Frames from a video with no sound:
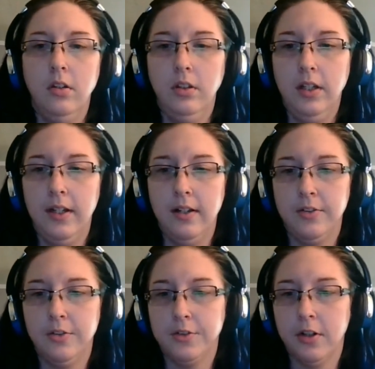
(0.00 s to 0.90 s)

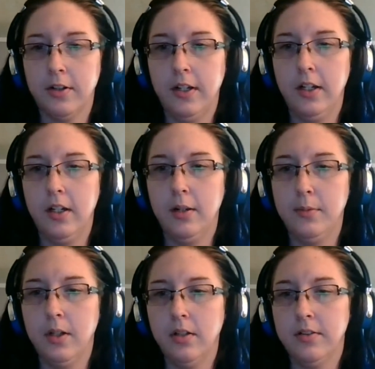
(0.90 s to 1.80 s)
Yes, you're talking and I'm
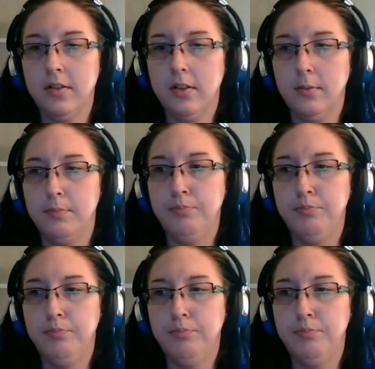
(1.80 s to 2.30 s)
not listening.